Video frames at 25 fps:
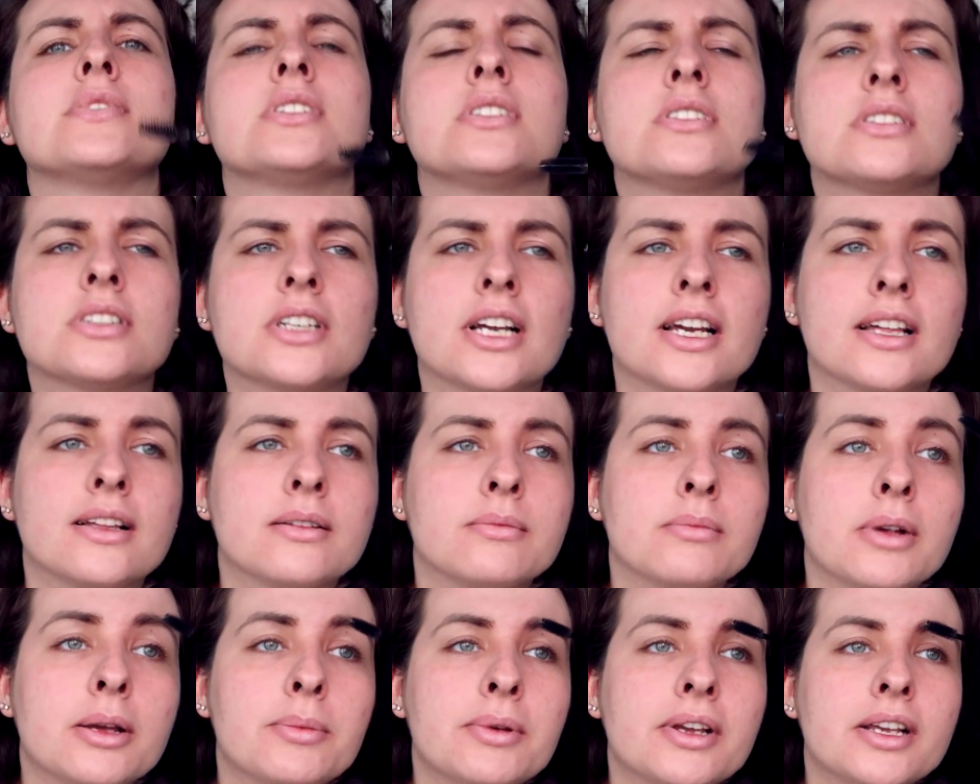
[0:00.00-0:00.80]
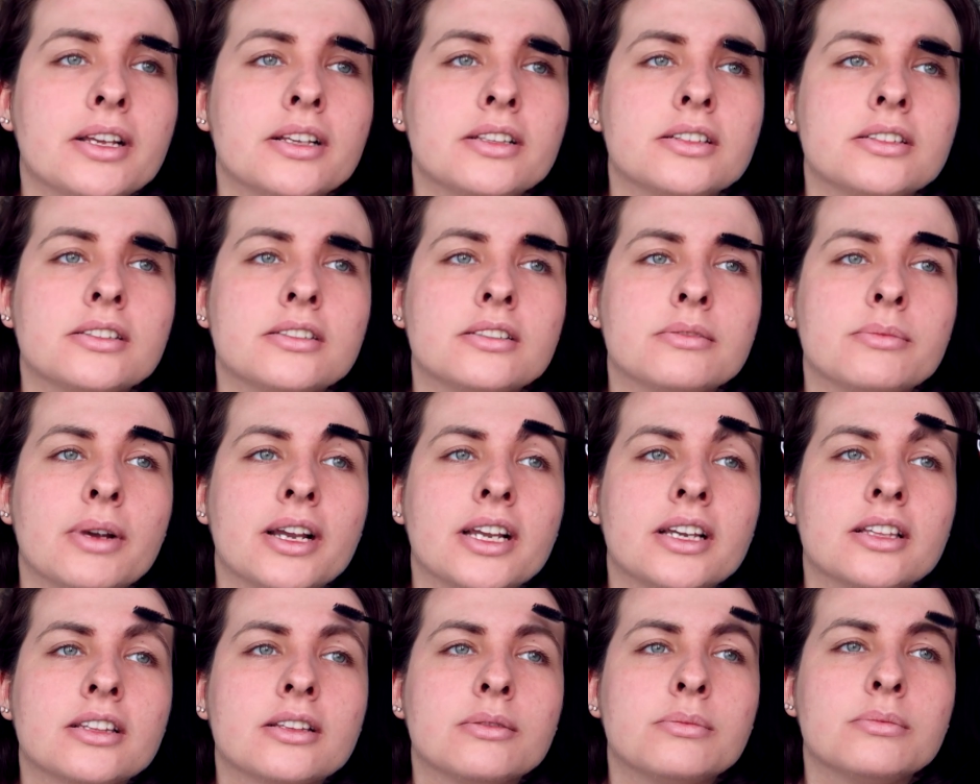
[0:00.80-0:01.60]
Let's get maybe to
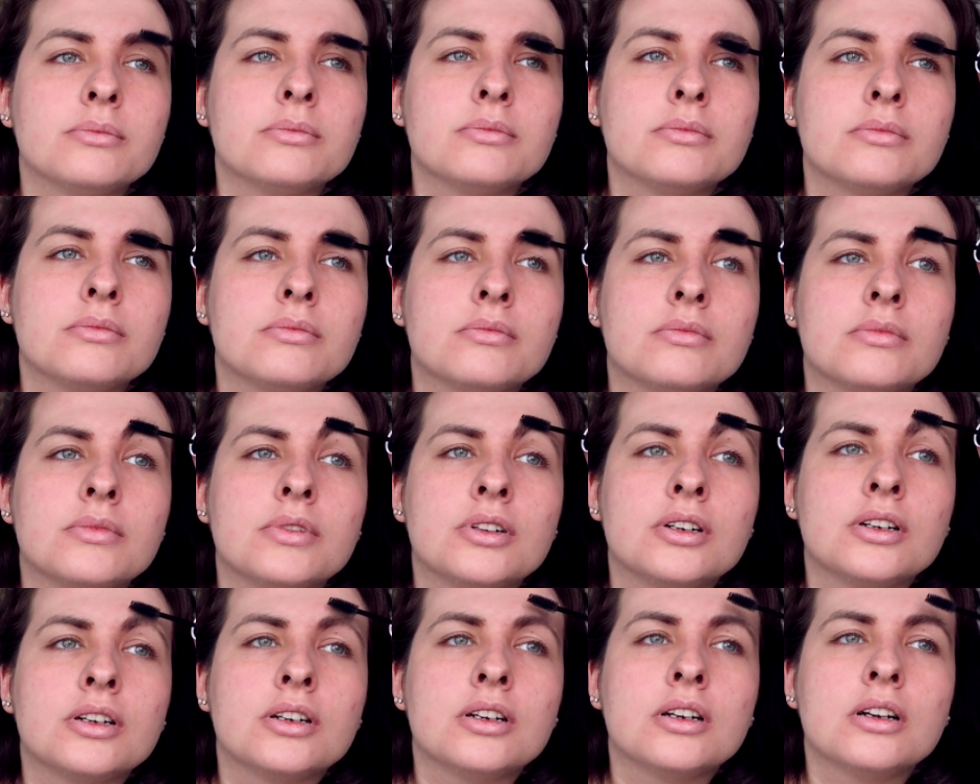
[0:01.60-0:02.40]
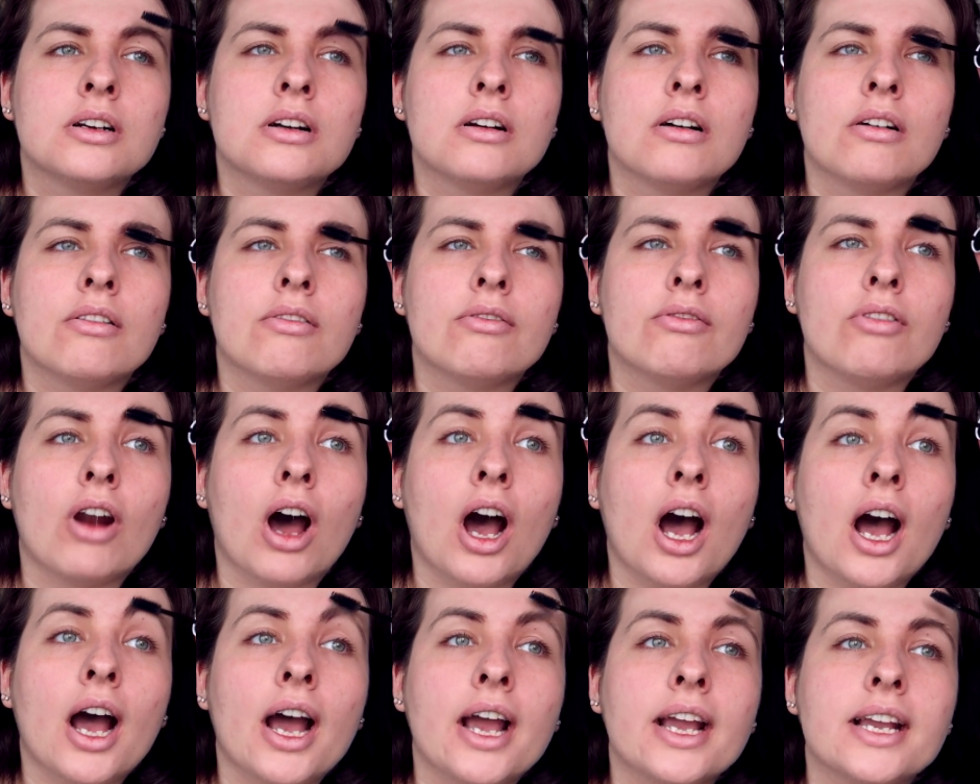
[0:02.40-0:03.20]
make them
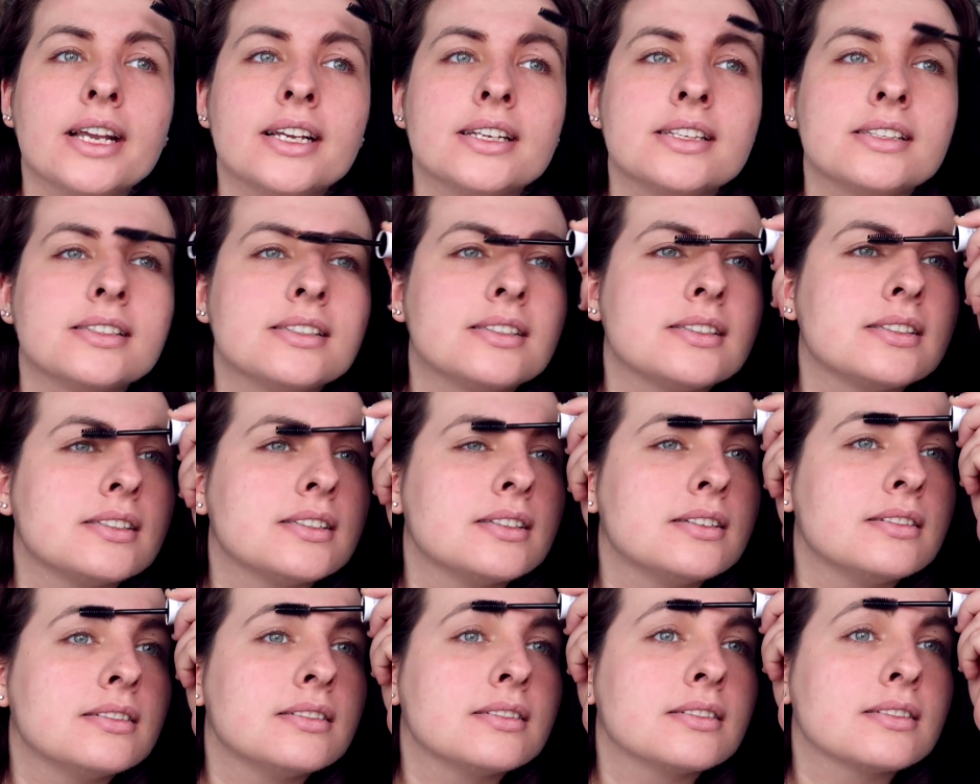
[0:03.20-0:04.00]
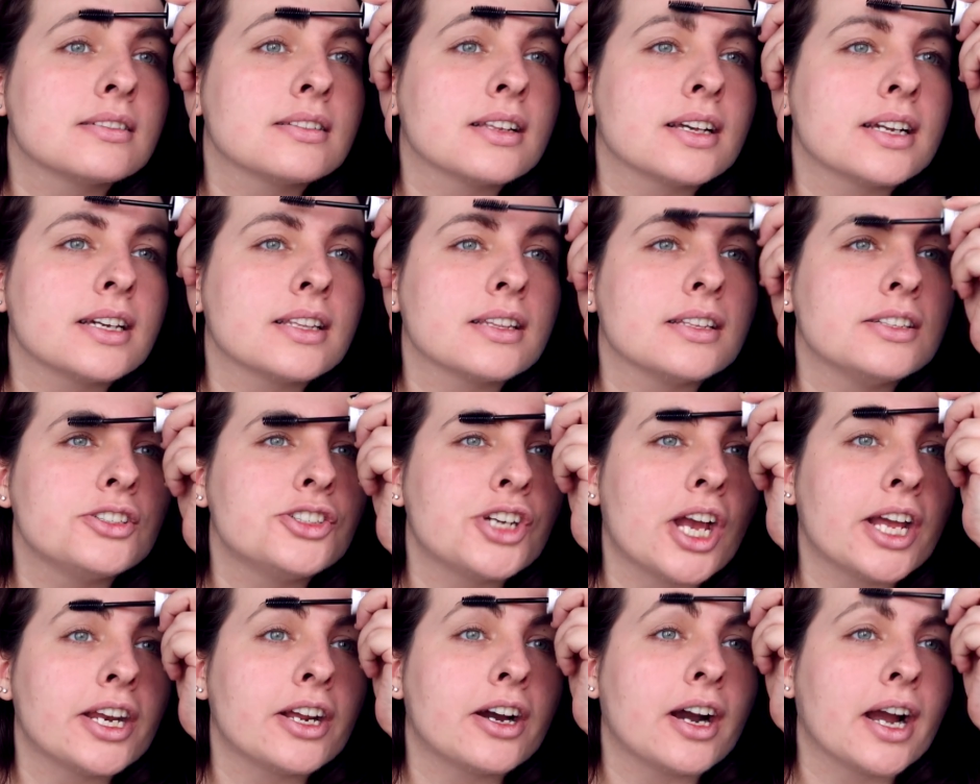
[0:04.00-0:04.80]
rise. Like the
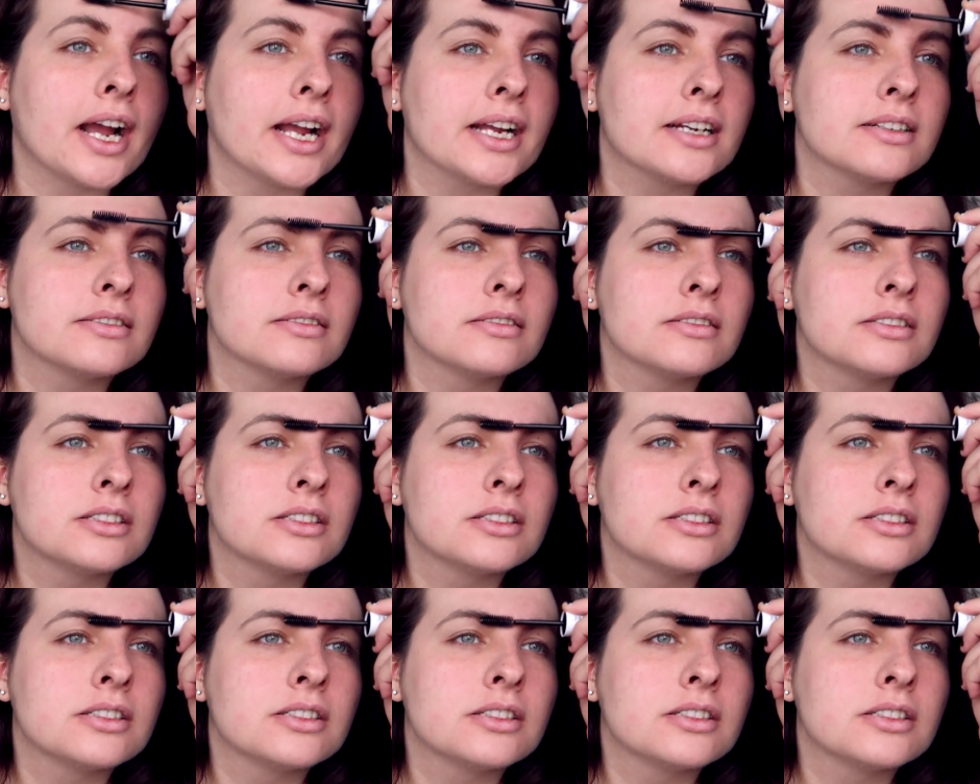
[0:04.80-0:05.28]
Jedi.